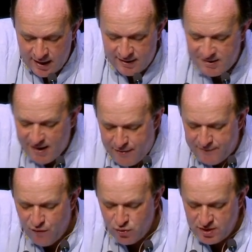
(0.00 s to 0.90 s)
It is said
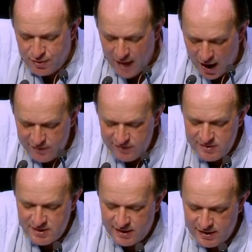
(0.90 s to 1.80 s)
that
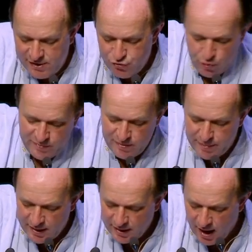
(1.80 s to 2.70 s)
40,000 English troops had
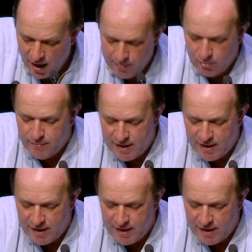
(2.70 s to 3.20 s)
been in Kabul.